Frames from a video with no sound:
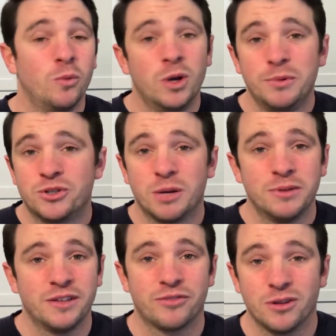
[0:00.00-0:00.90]
will be
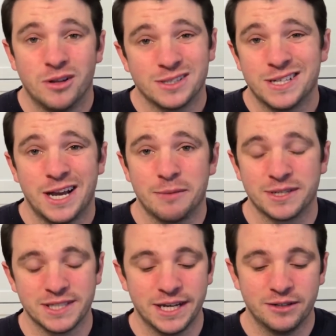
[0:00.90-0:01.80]
troubling for a long time,
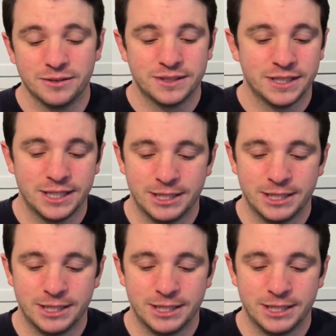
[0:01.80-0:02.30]
because I don't,